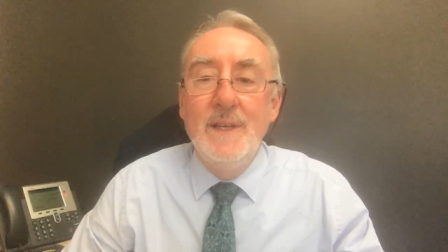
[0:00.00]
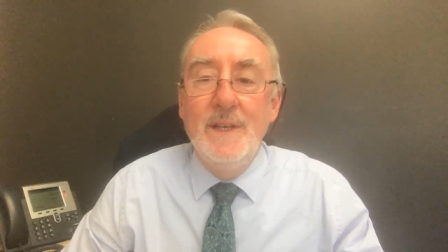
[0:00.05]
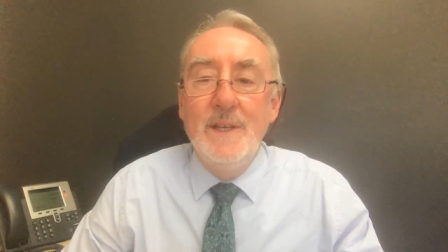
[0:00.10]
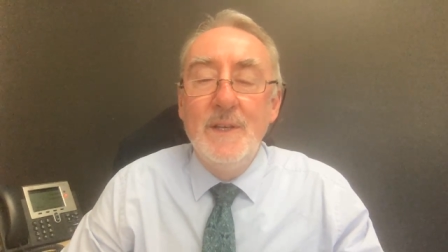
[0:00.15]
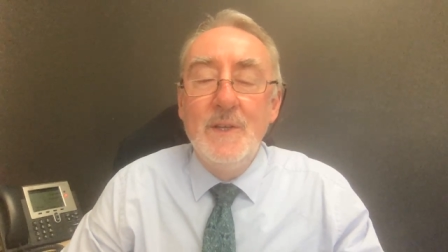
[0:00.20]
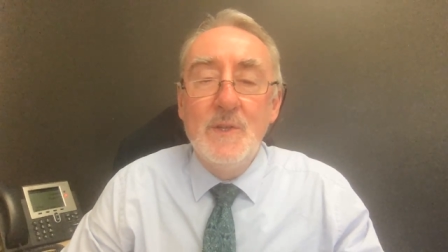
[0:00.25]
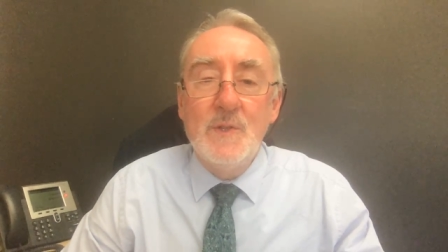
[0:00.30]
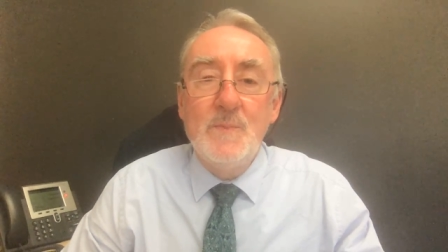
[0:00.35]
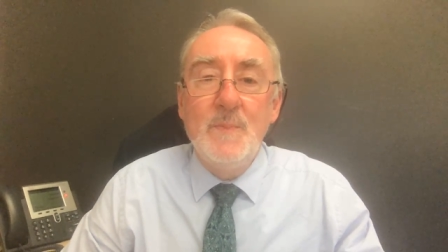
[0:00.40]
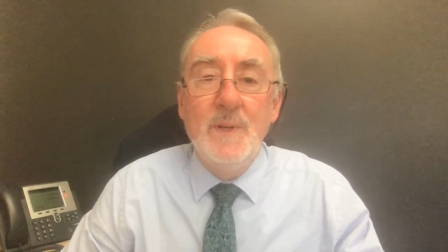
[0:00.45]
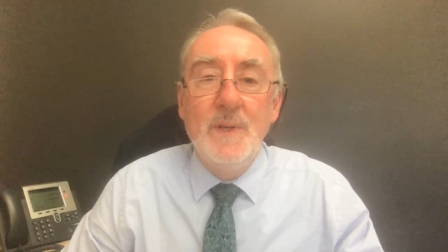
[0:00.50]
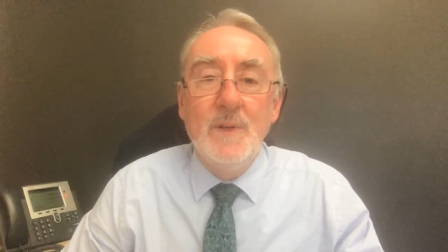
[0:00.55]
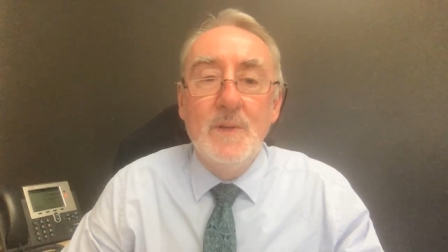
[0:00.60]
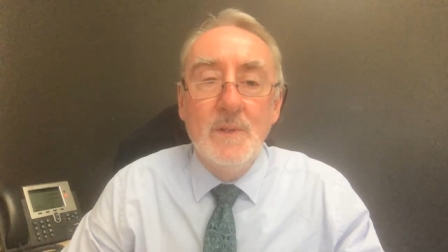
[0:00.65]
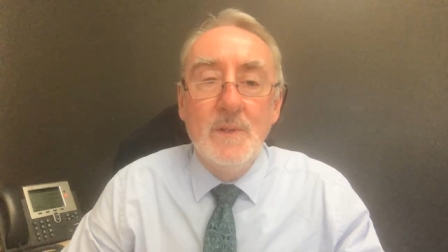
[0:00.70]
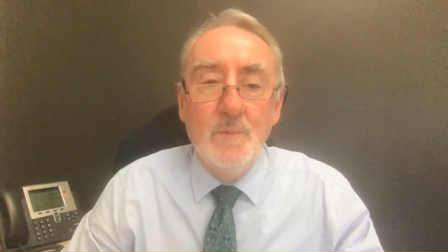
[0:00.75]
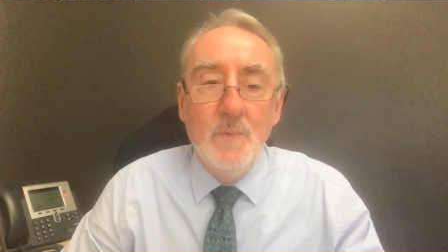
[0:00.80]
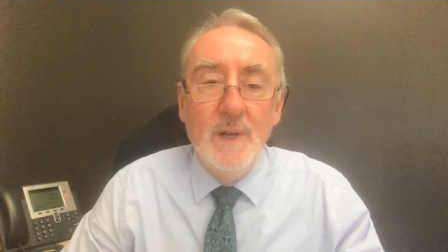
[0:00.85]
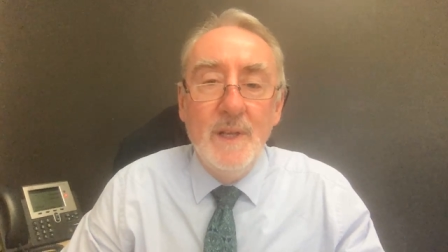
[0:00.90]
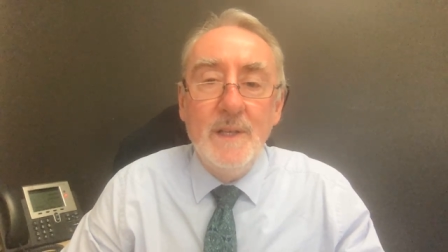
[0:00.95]
It's been a
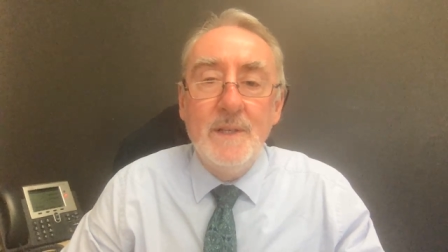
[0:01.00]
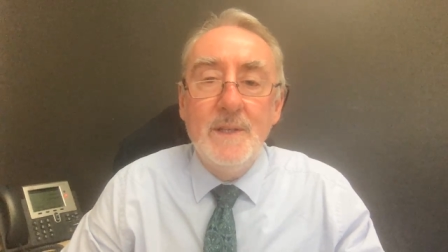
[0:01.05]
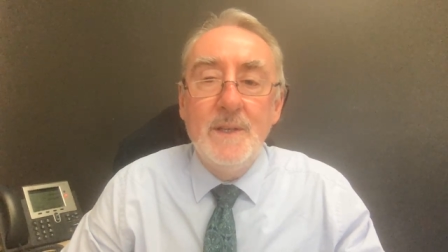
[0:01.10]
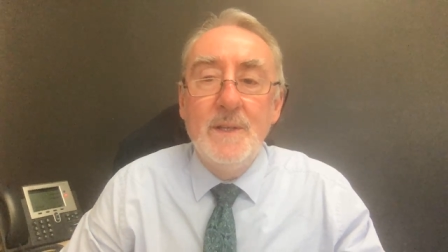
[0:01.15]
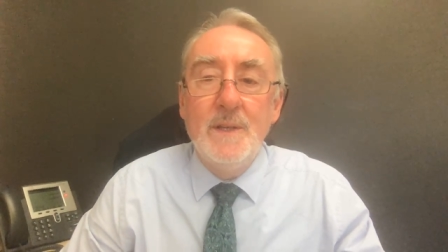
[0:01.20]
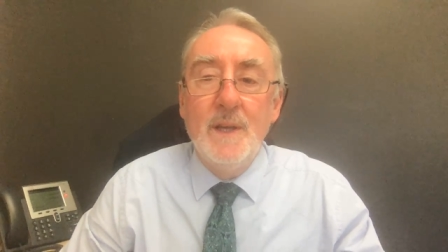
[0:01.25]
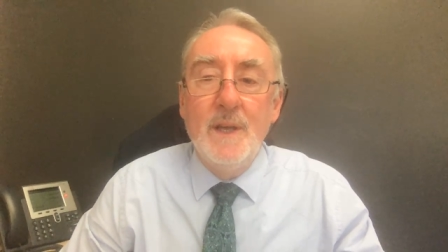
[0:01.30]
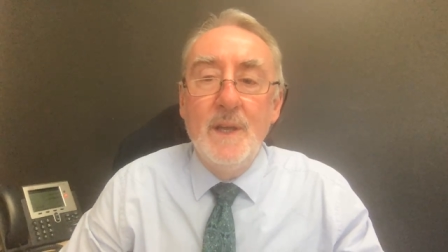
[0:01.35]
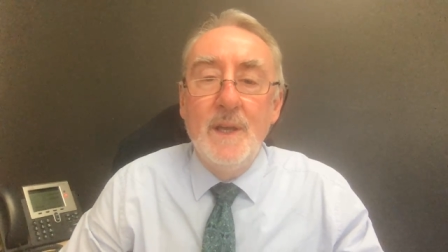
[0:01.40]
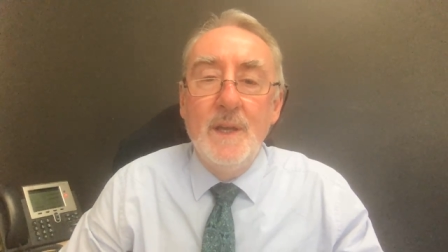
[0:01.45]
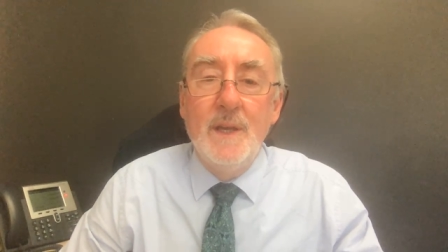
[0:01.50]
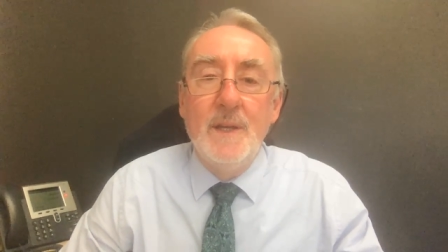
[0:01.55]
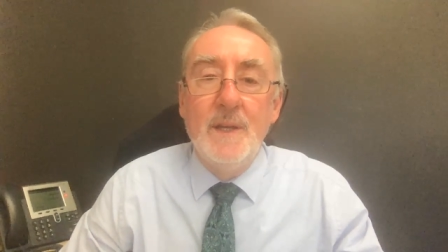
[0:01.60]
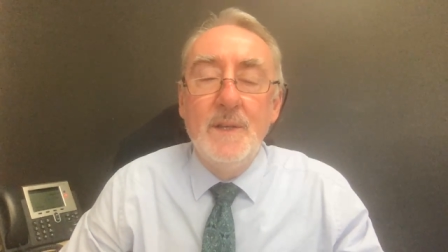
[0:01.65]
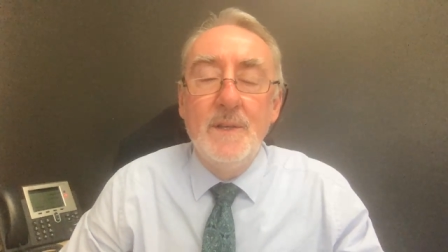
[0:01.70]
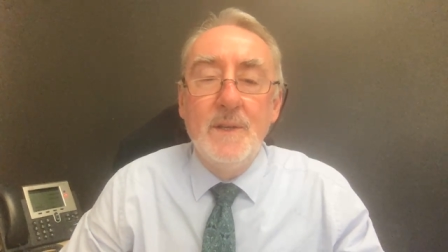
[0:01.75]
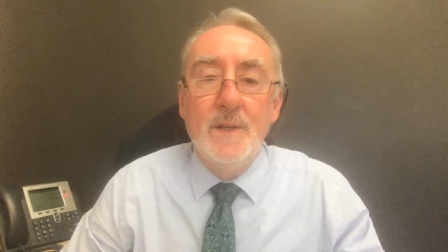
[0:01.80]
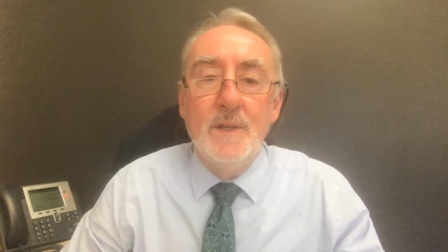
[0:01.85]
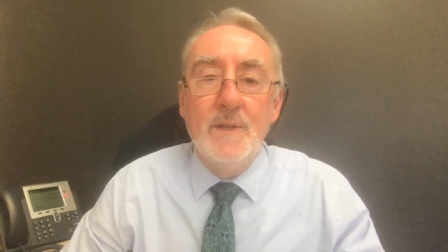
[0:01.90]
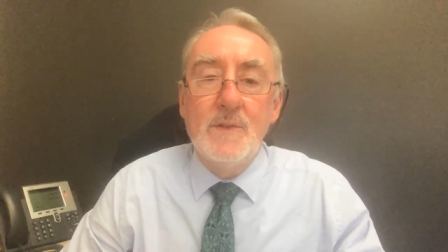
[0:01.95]
good week,
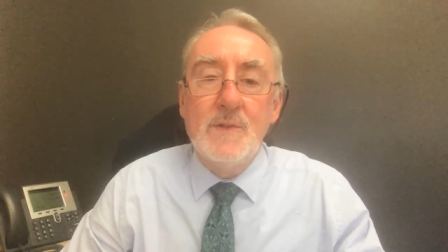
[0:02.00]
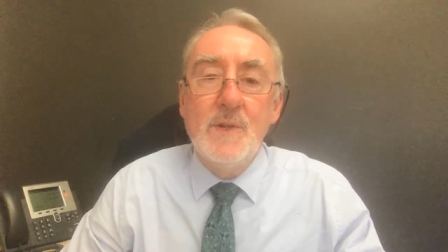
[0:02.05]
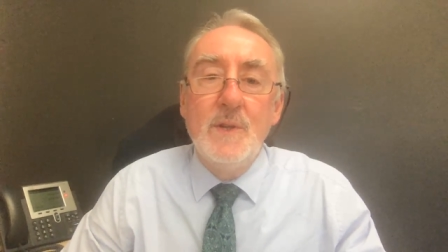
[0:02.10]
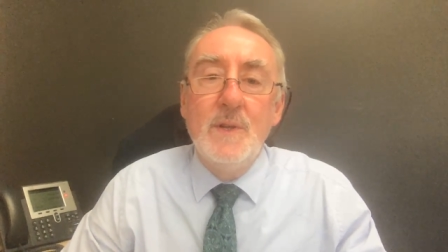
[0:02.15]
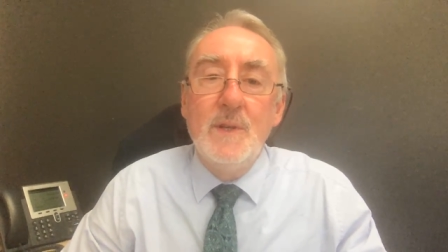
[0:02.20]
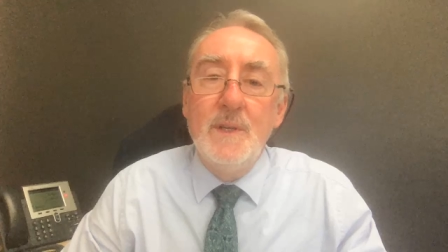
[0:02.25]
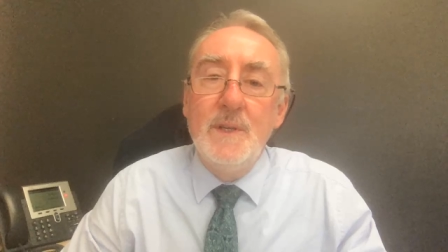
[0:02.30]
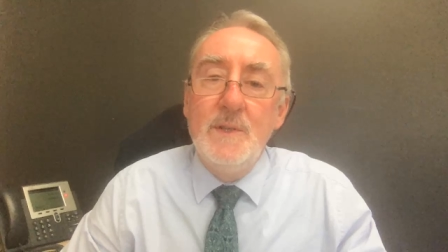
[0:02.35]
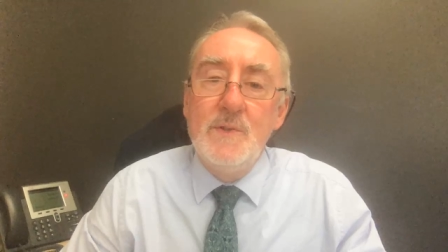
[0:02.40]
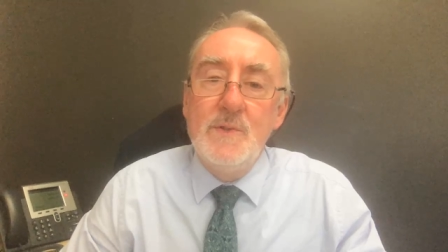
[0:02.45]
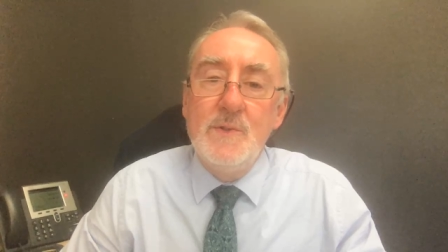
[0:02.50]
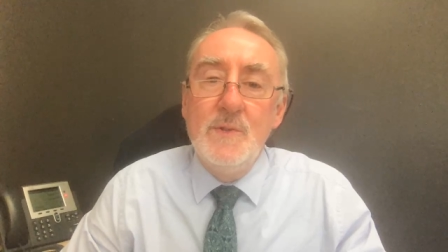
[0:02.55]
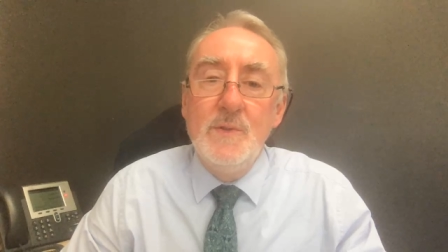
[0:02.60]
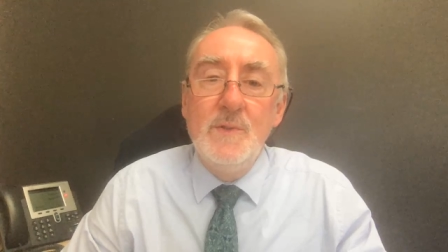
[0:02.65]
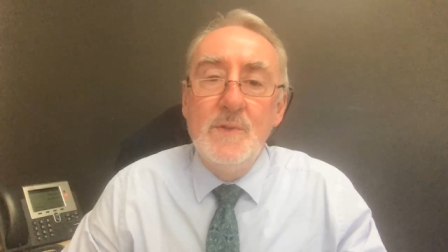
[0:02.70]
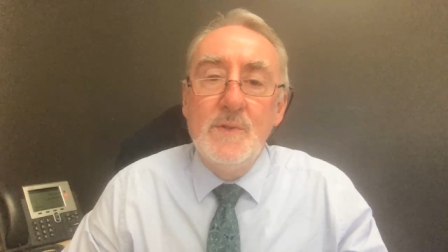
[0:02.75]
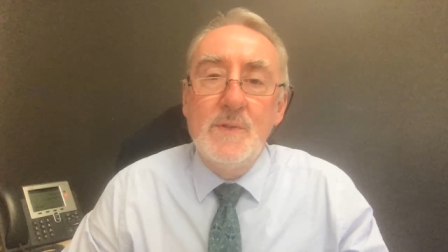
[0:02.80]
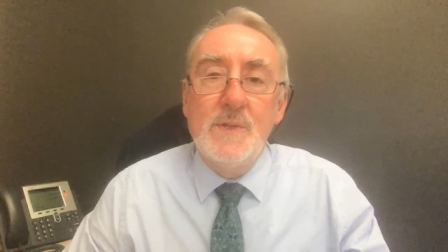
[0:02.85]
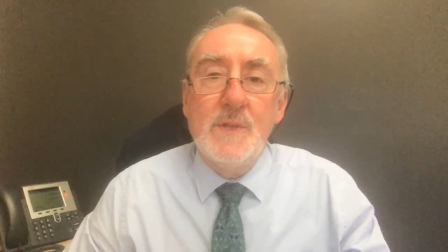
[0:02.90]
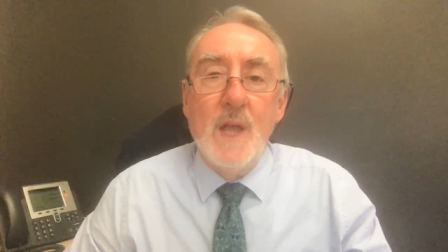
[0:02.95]
and uh, certainly
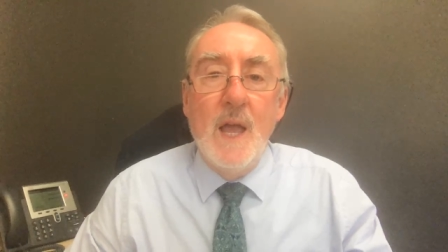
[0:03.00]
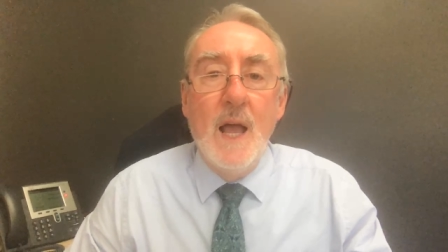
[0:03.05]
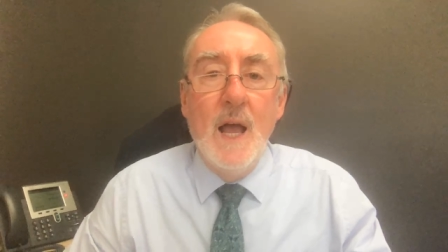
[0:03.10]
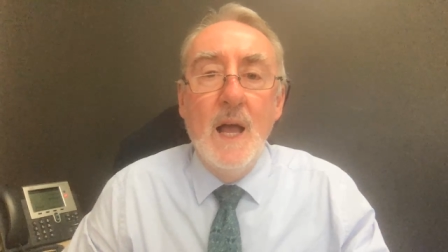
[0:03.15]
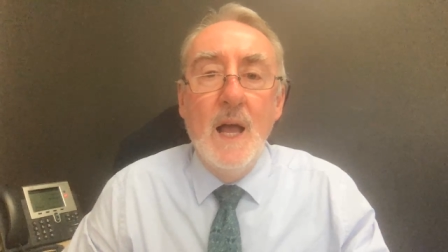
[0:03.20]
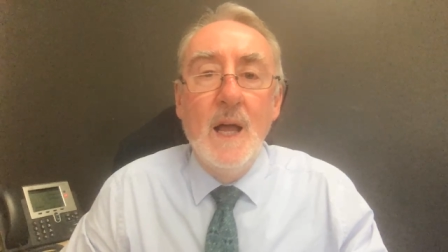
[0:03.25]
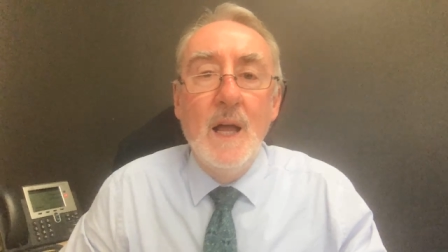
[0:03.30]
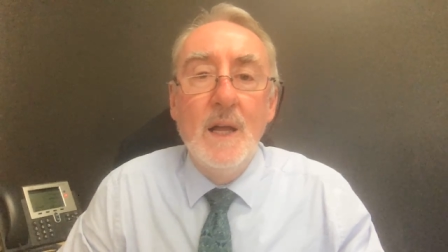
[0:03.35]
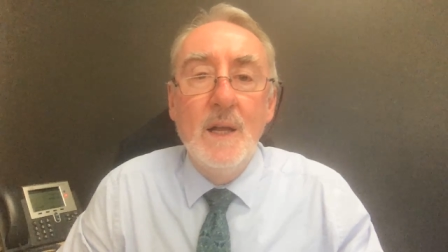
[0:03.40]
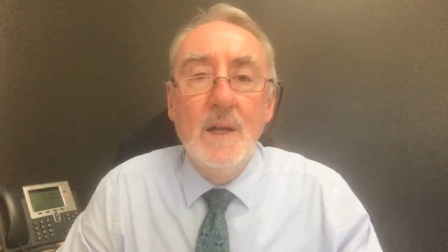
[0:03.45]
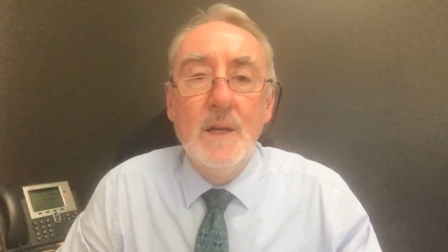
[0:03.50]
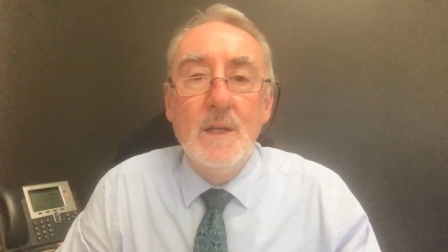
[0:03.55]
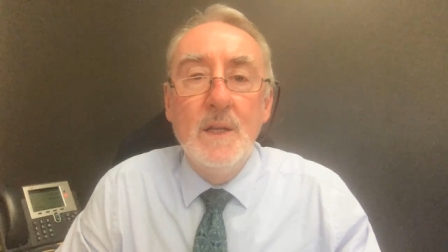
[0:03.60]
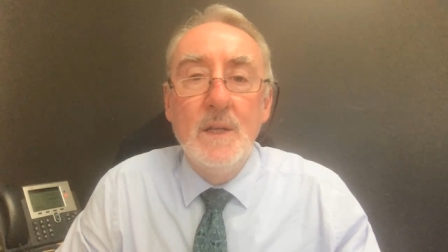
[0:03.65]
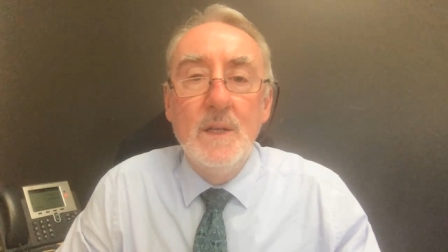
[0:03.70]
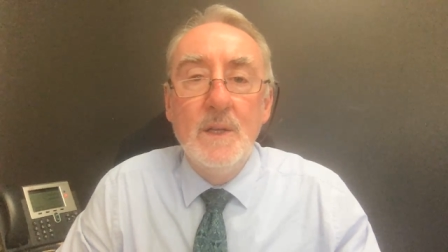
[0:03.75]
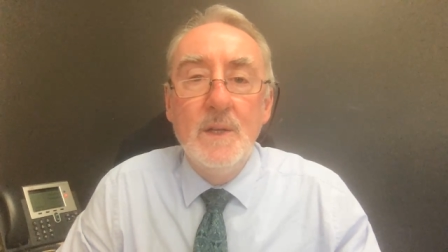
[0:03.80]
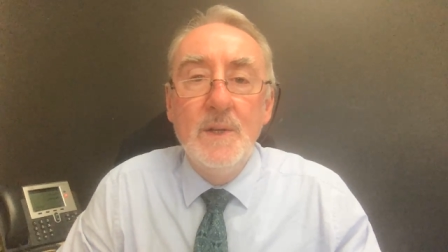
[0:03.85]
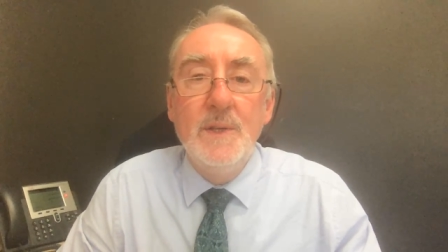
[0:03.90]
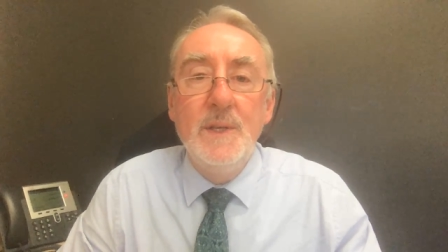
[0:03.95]
students are
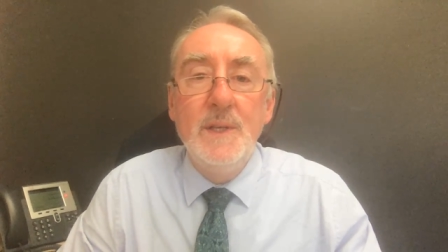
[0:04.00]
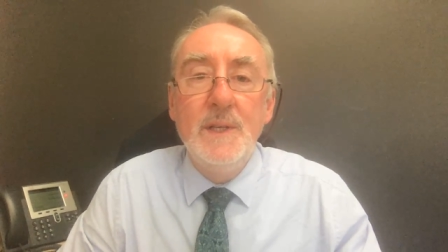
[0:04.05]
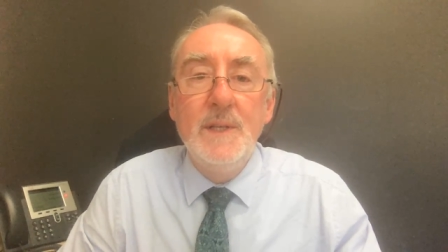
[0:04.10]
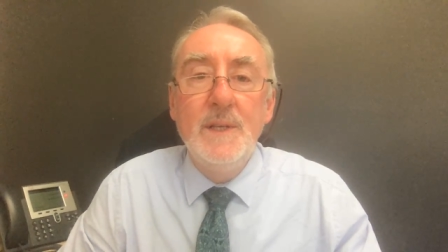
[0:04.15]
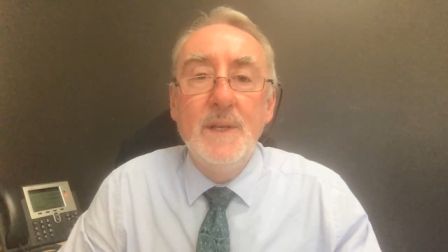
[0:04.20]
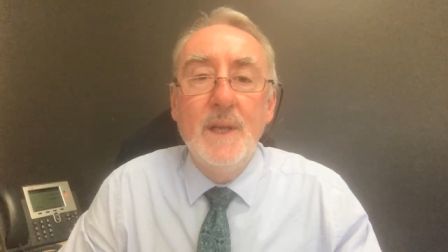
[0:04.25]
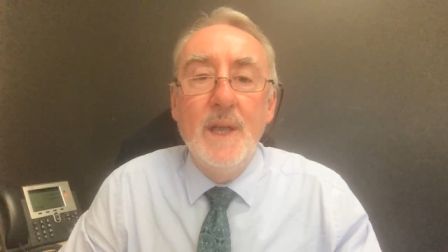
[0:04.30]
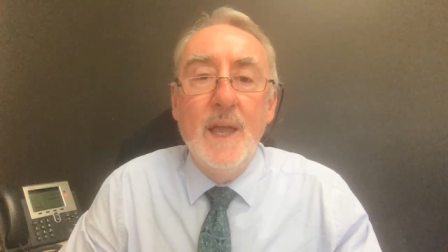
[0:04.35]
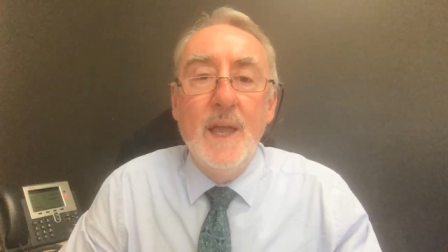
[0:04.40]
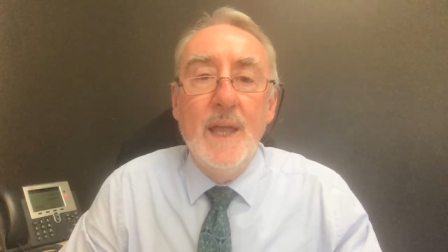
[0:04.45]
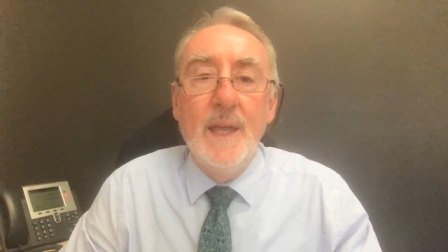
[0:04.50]
learning,